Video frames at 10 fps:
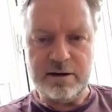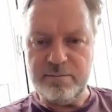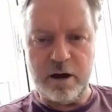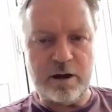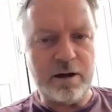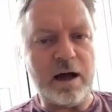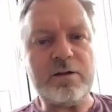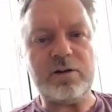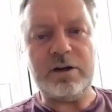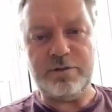an
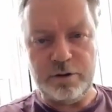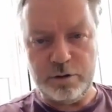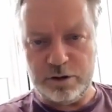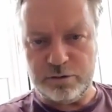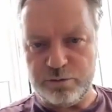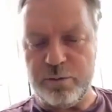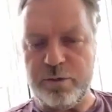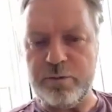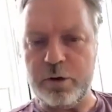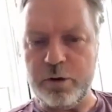utterly few countries, where we
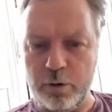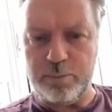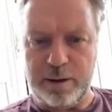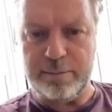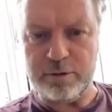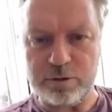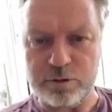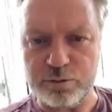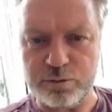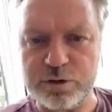will not be able to
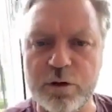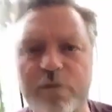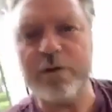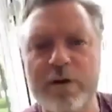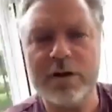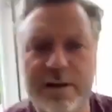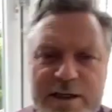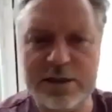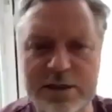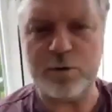resolve
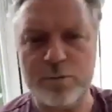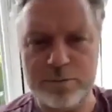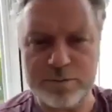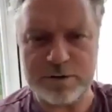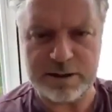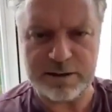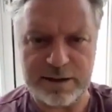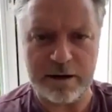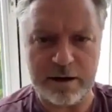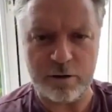these problems in
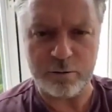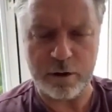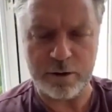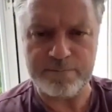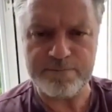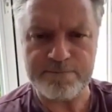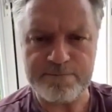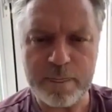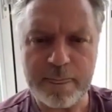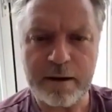the long run.
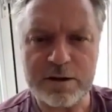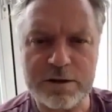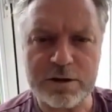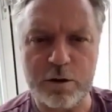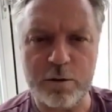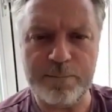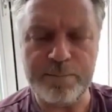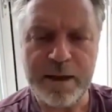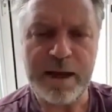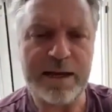So,
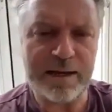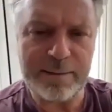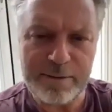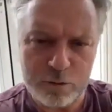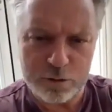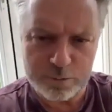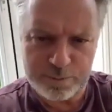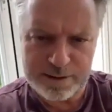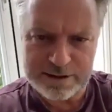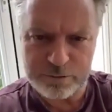and let me also
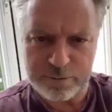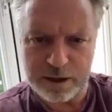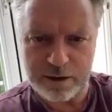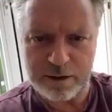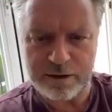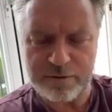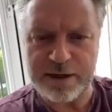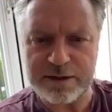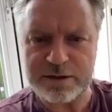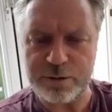please
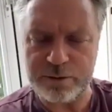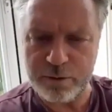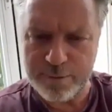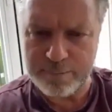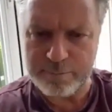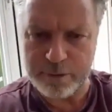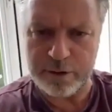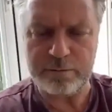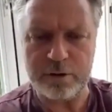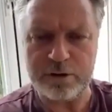advise you, and remember,
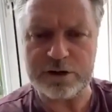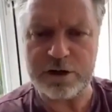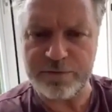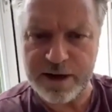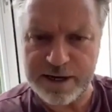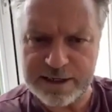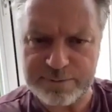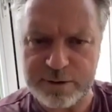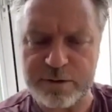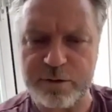not just advise,
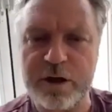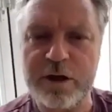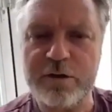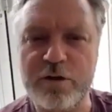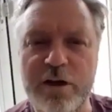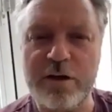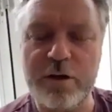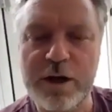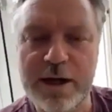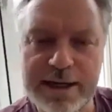but to tell you,
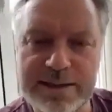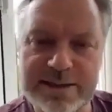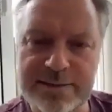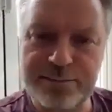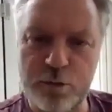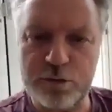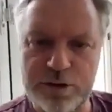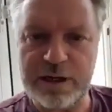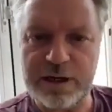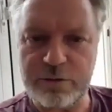it's
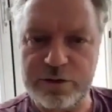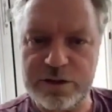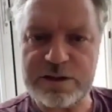important now during this